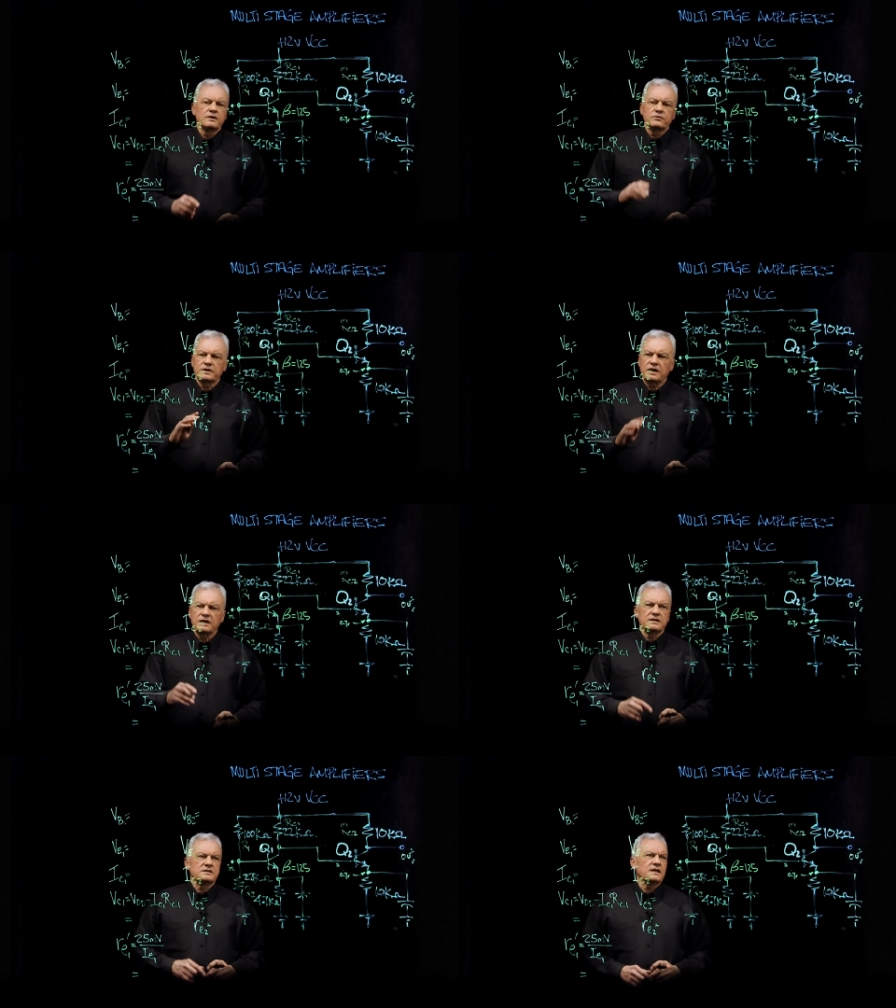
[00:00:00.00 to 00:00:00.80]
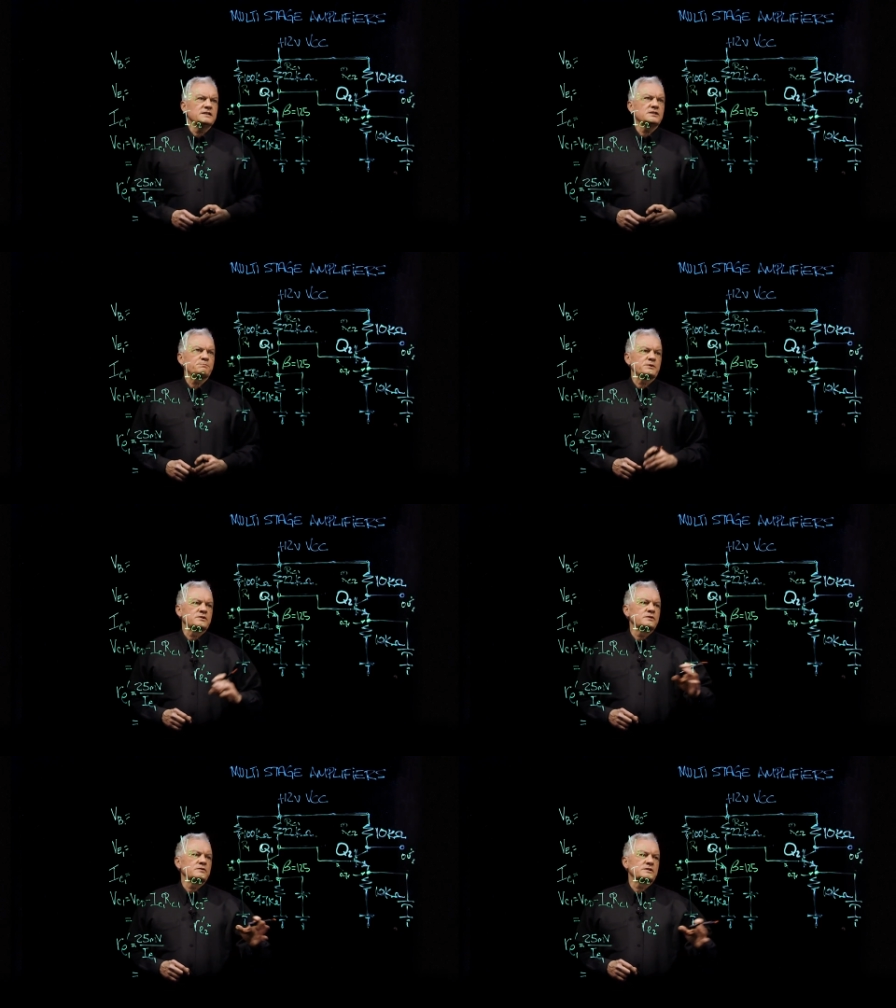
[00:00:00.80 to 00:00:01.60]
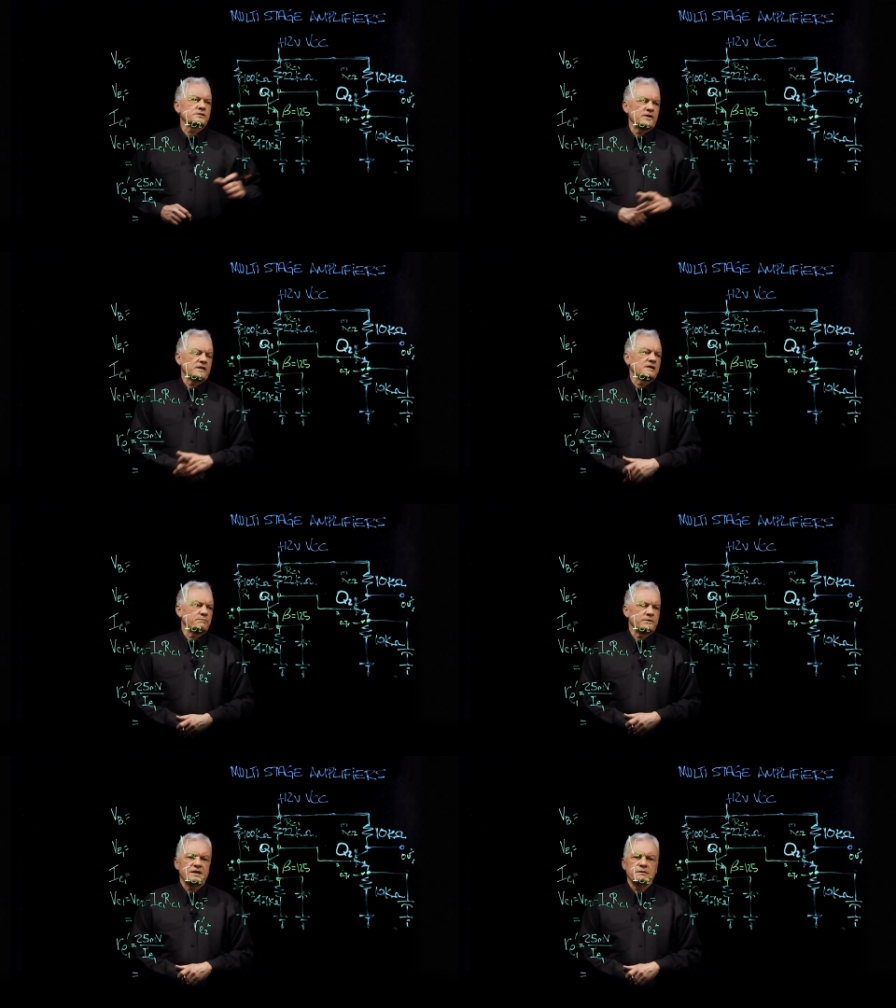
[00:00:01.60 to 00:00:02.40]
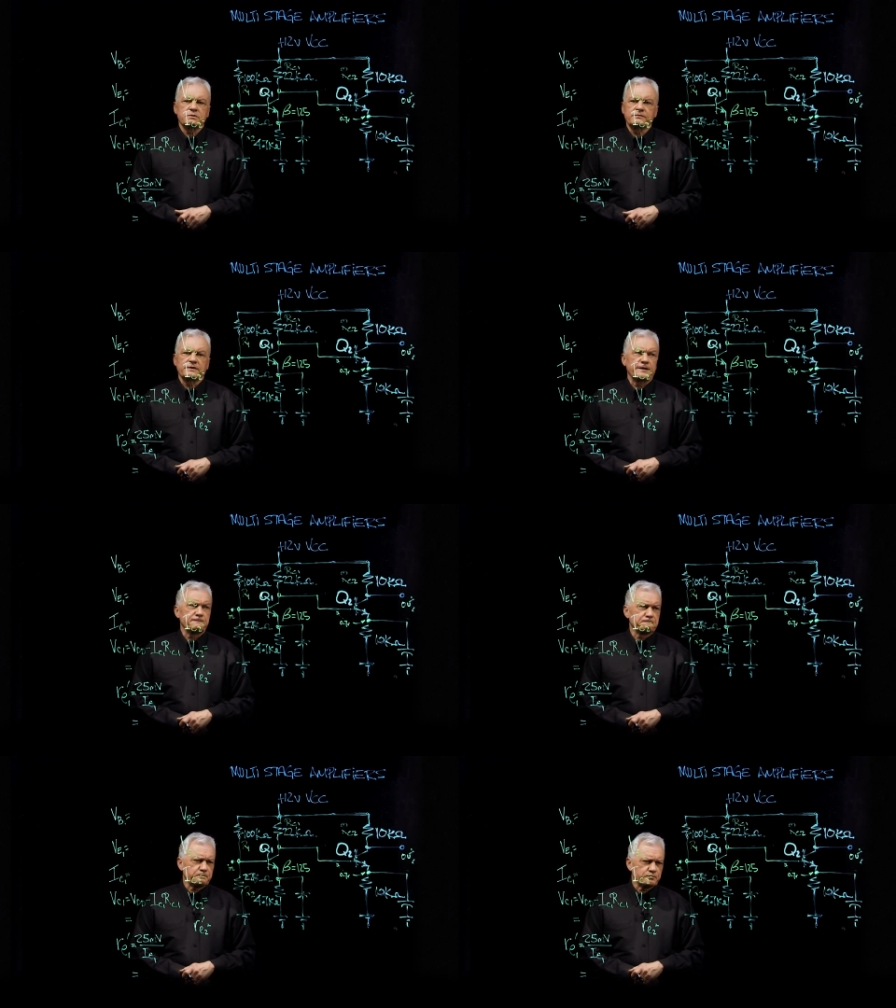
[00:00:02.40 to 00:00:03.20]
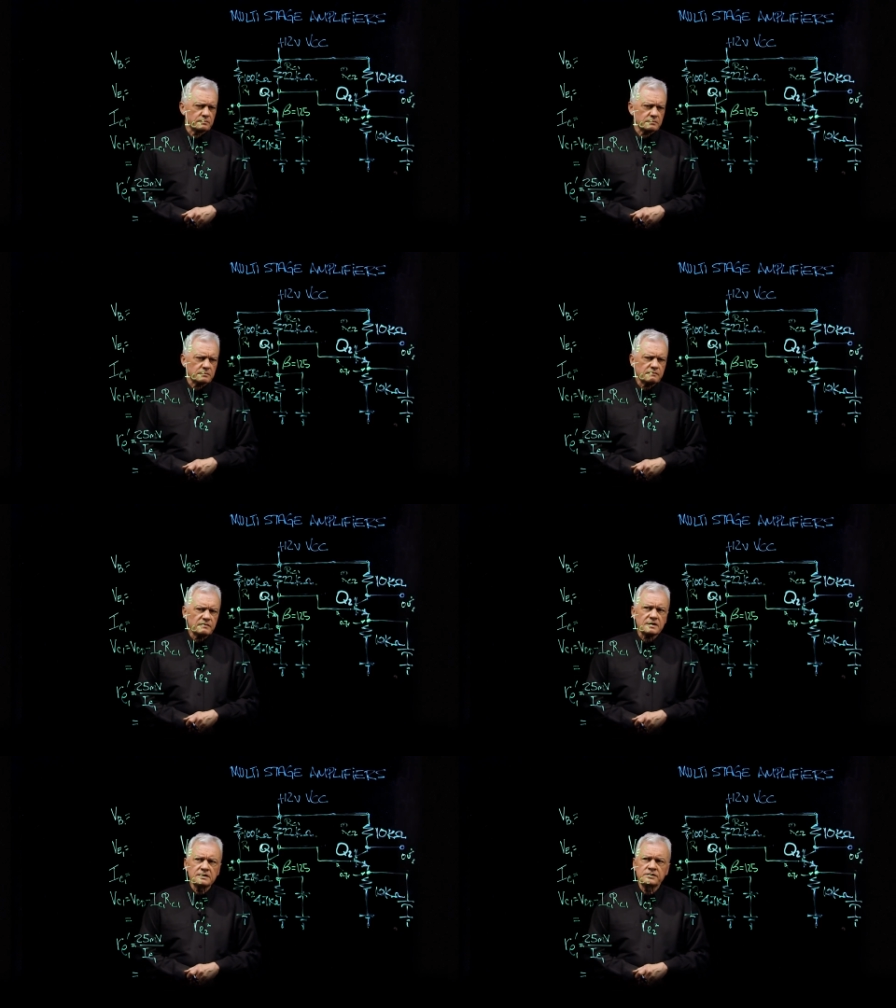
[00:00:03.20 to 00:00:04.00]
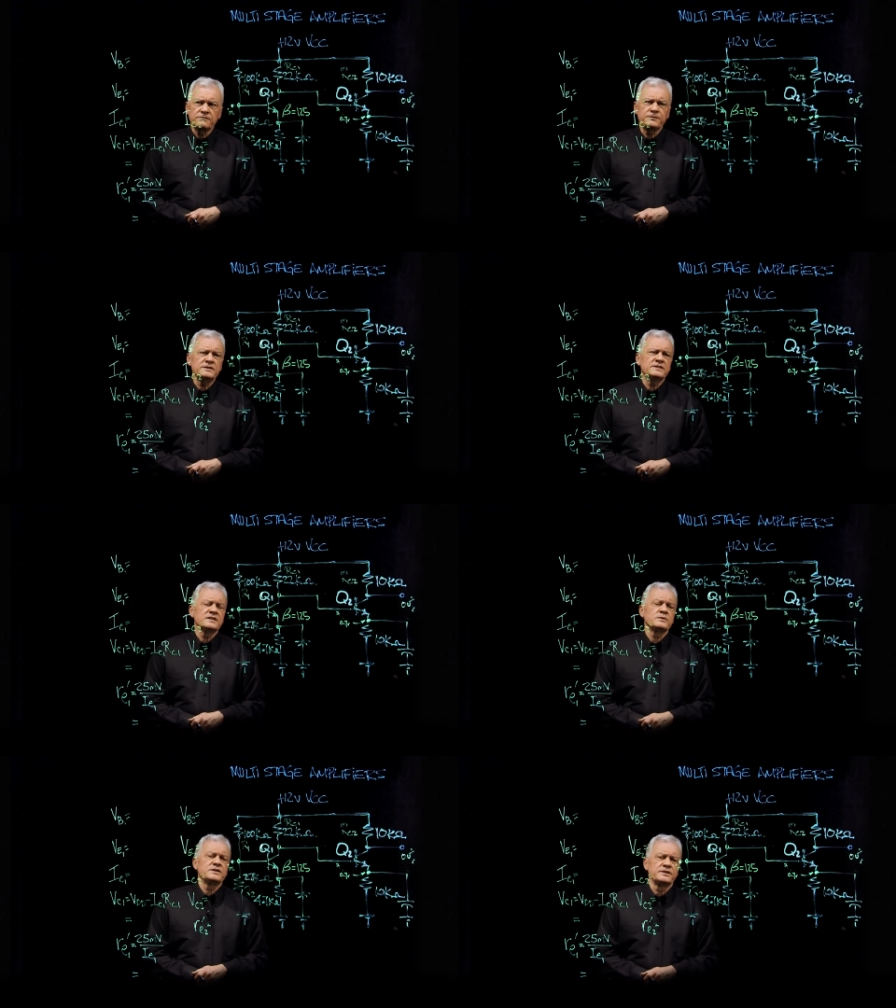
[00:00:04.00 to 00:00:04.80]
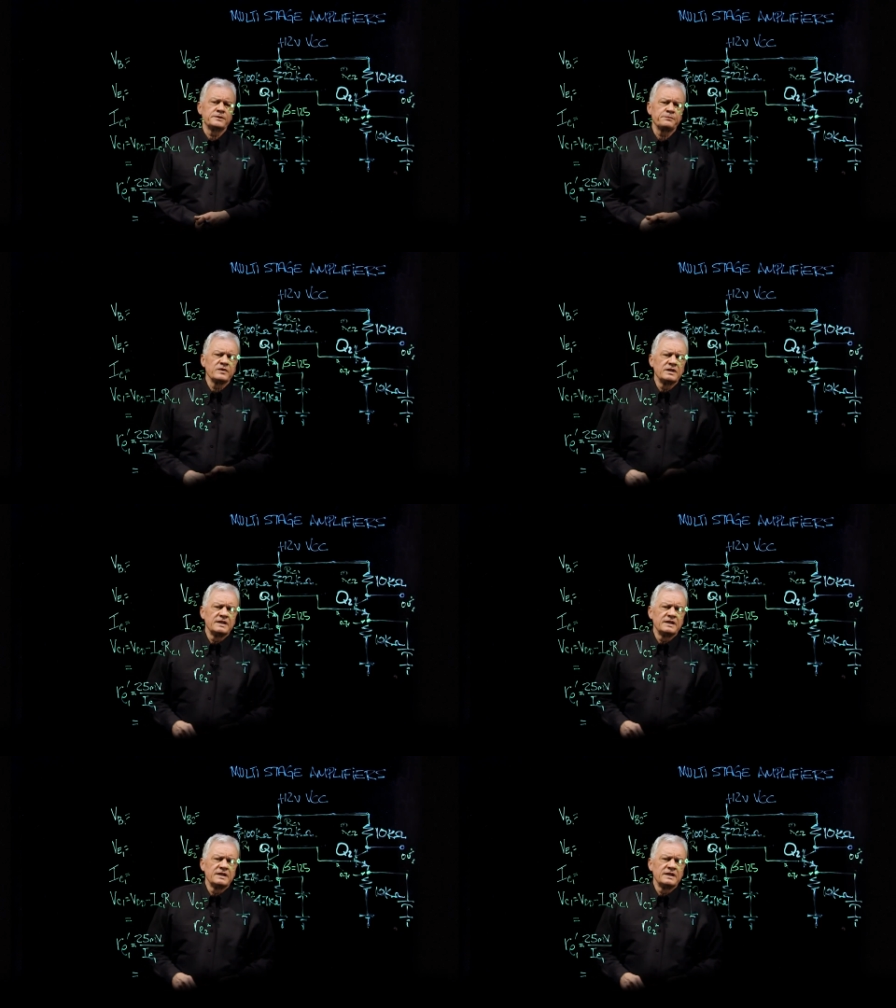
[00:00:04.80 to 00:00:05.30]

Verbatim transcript: Regardless, let's just pursue this direct coupled amplifier. So the first thing we do